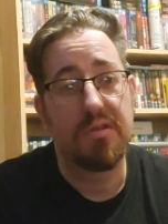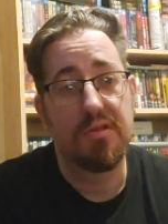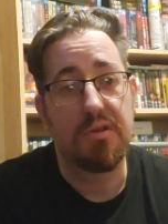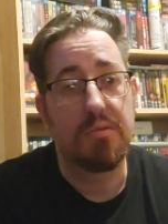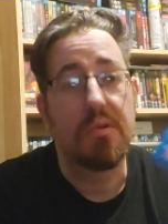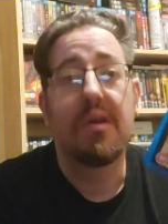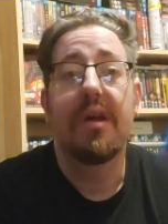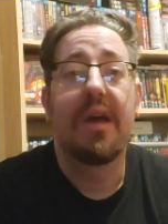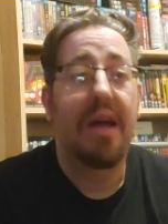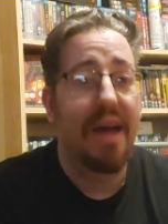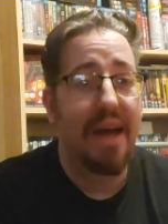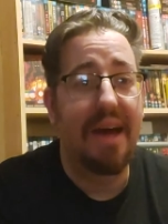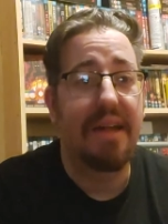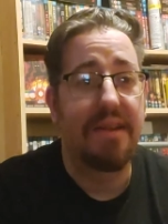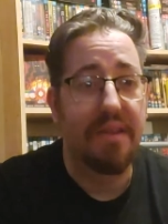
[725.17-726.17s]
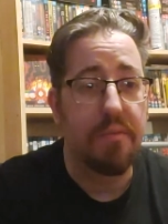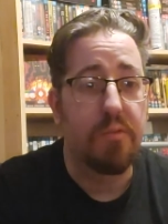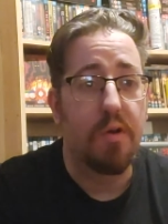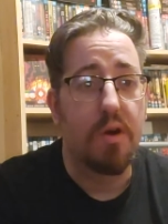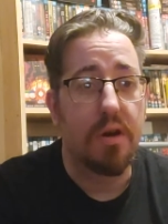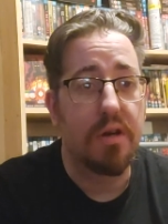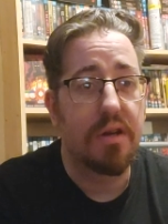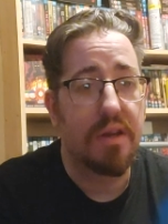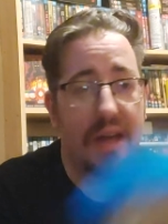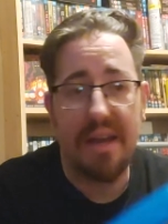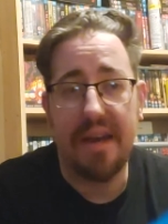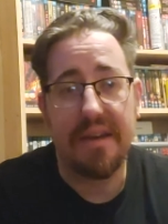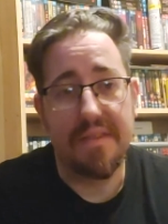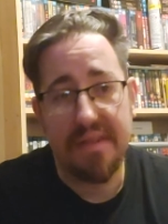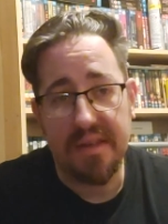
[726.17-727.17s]
2 and The Rock. And
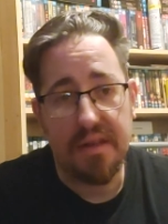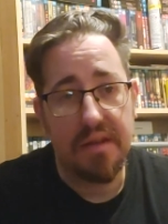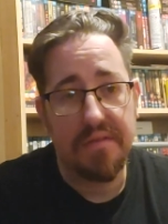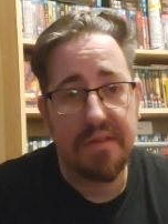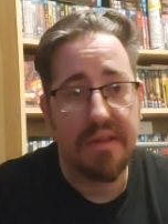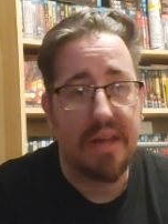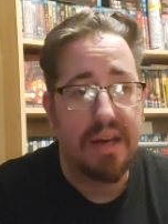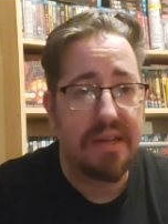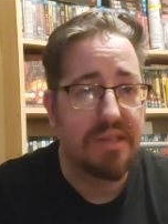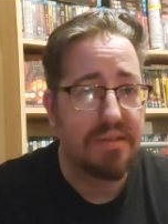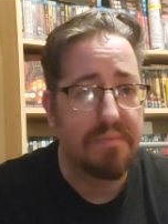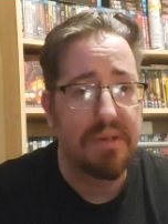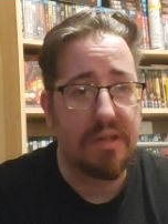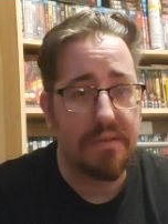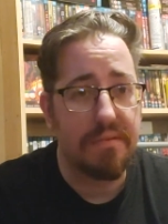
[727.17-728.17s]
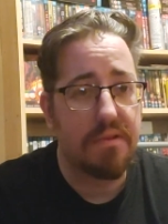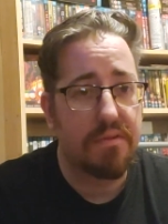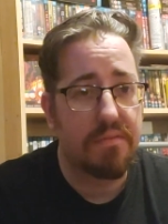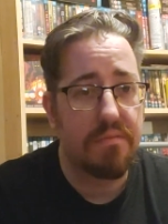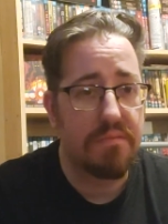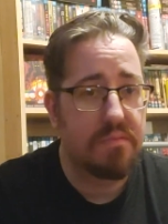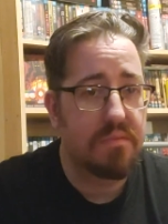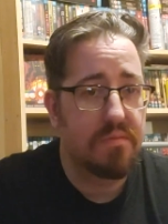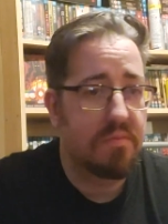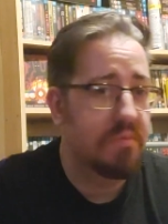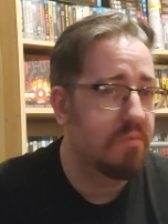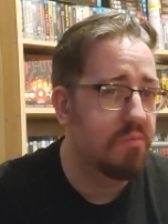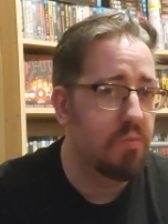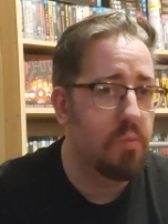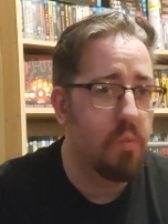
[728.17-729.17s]
anything after that is a bit
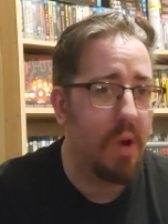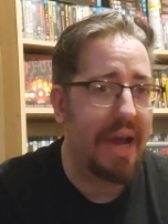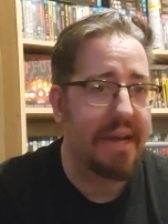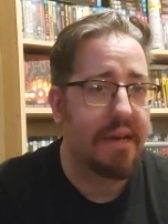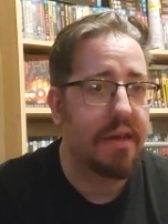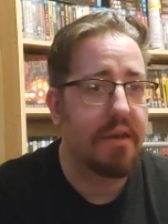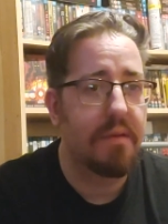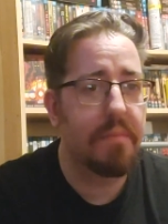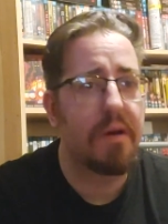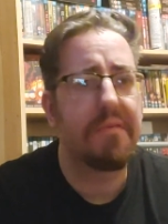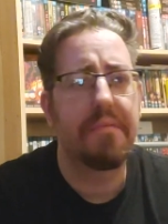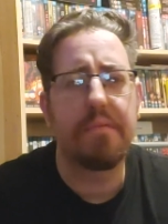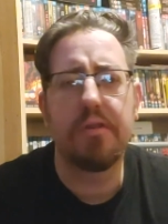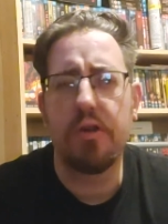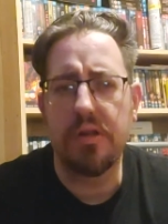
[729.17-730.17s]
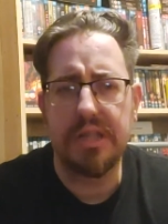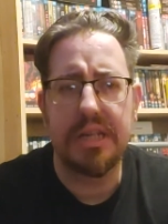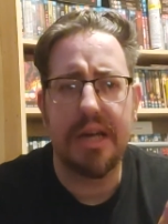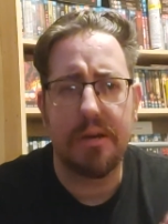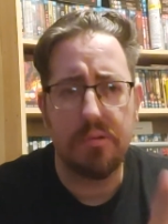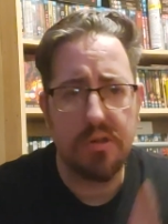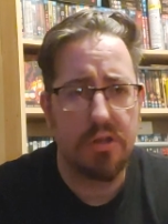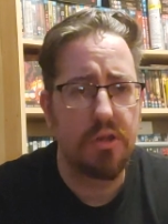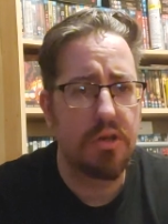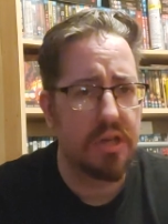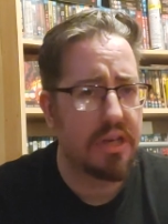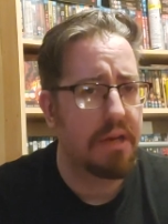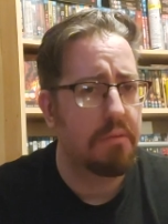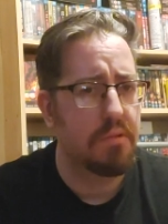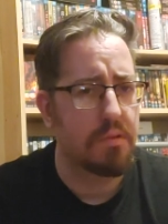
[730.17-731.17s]
wank. Apart from 13 Hours.
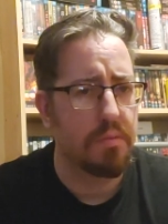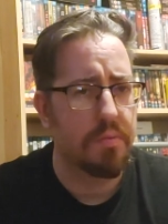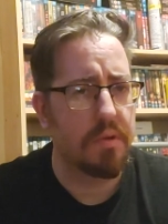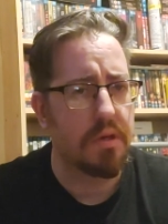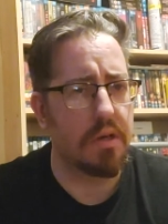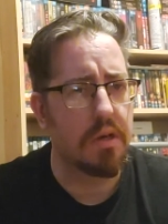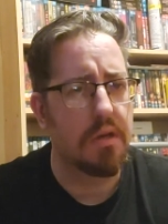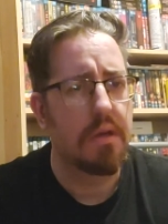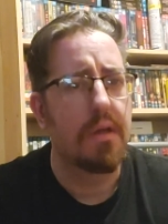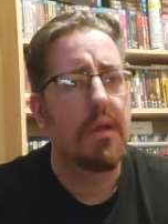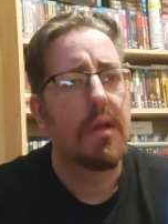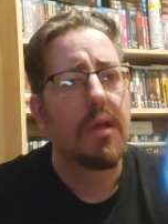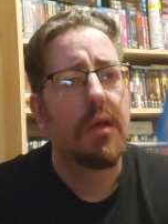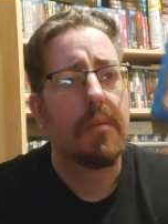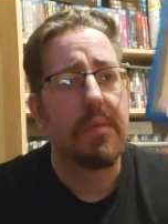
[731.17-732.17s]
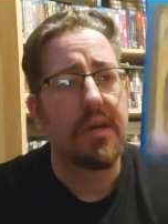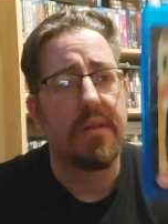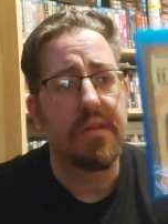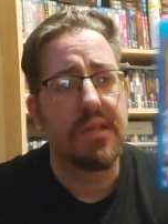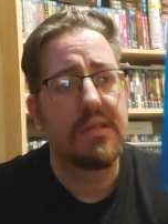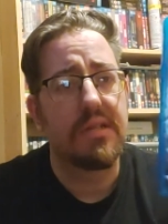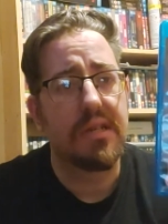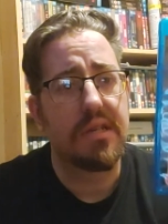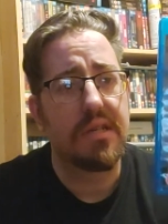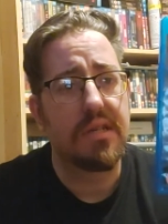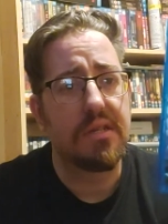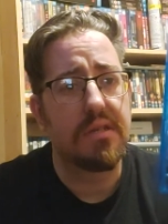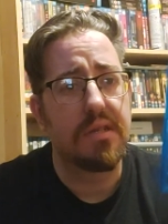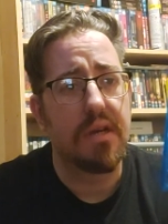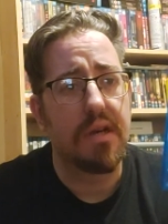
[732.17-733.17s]
13 Hours was pretty good. But yeah, this
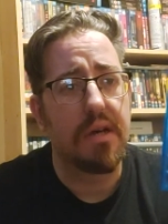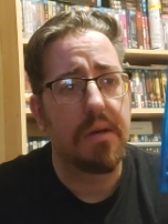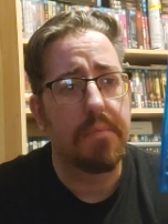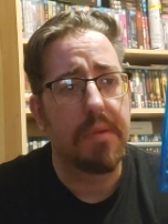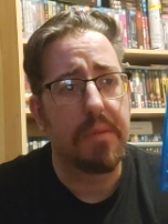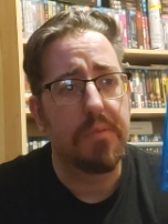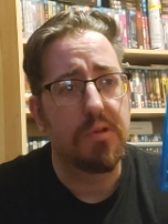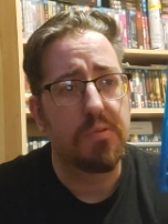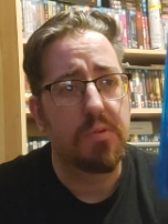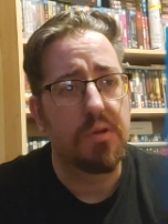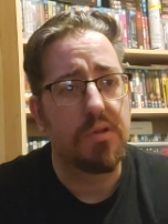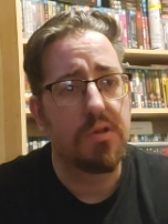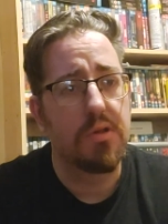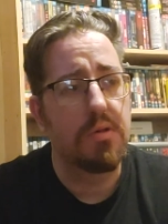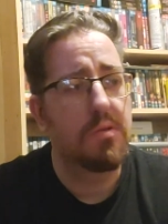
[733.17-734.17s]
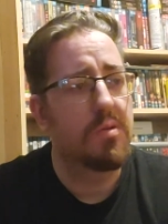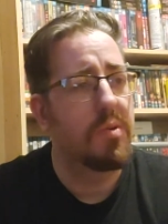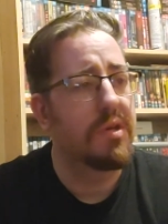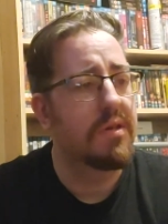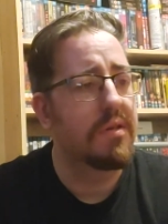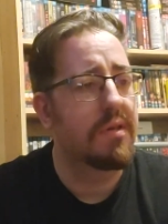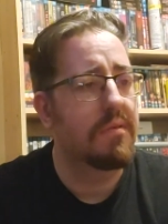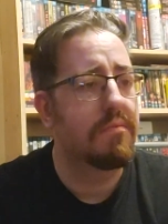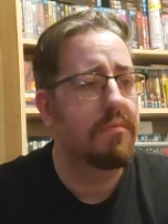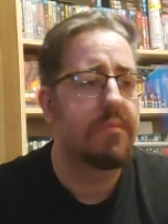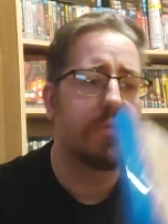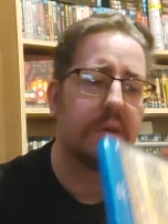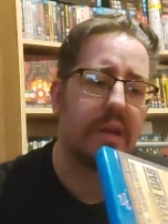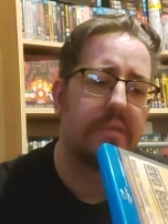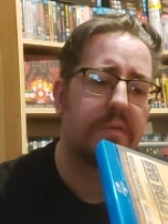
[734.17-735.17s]
is Bad Boys 1 and 2, 20th
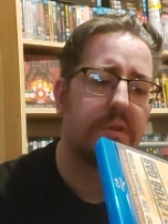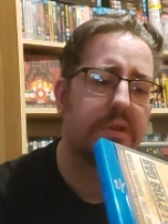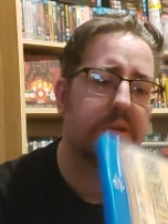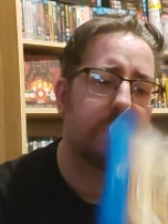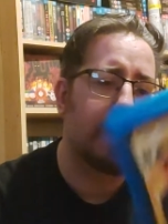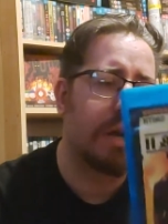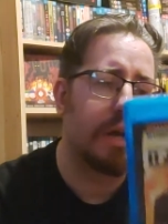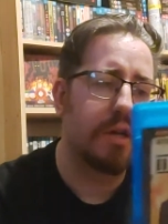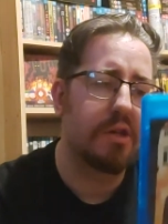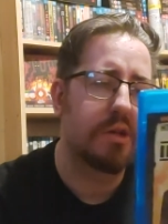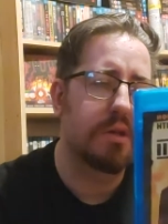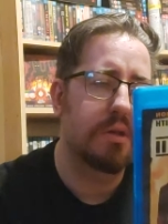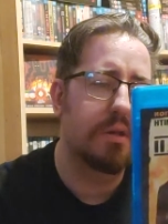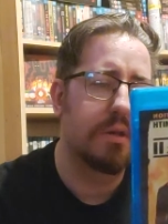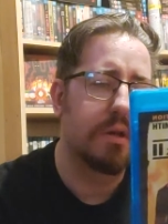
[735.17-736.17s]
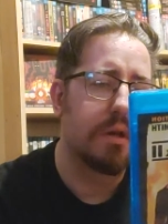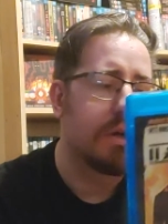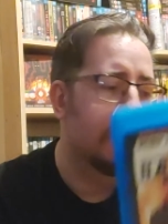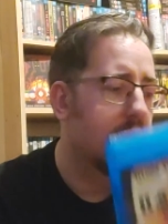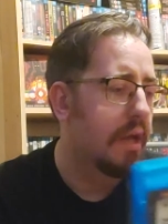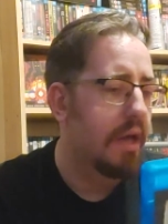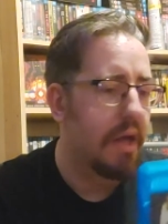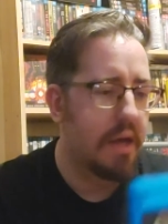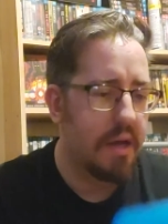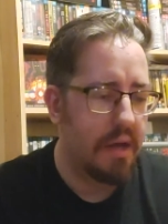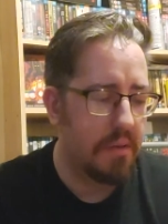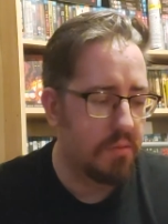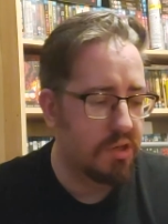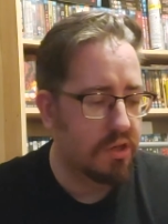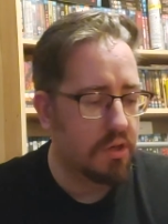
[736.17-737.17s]
anniversary collection,
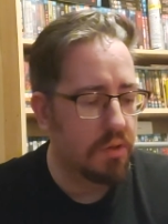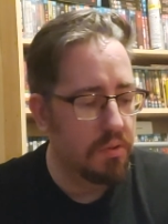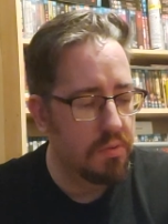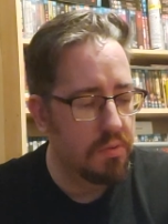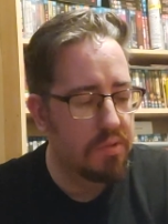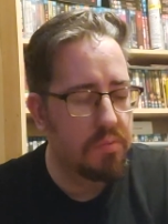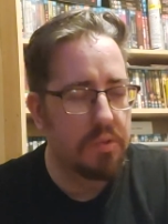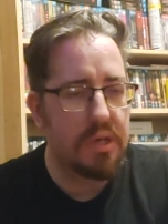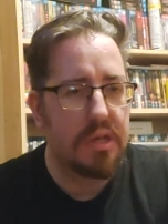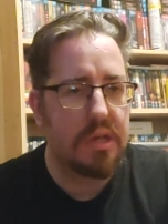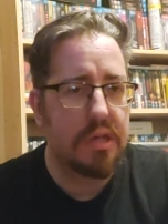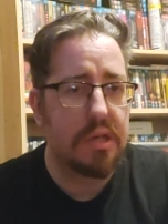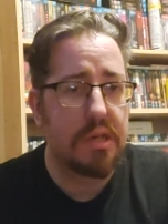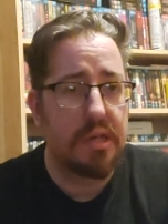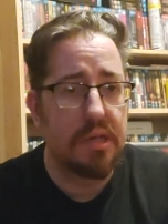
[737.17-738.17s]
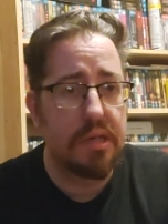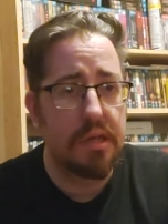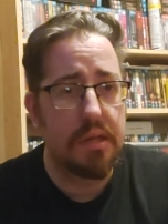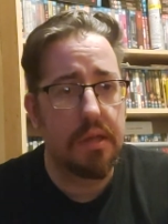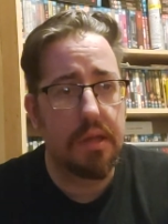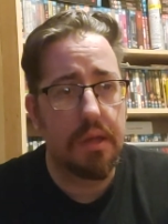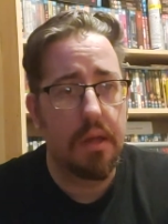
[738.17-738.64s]
which goes with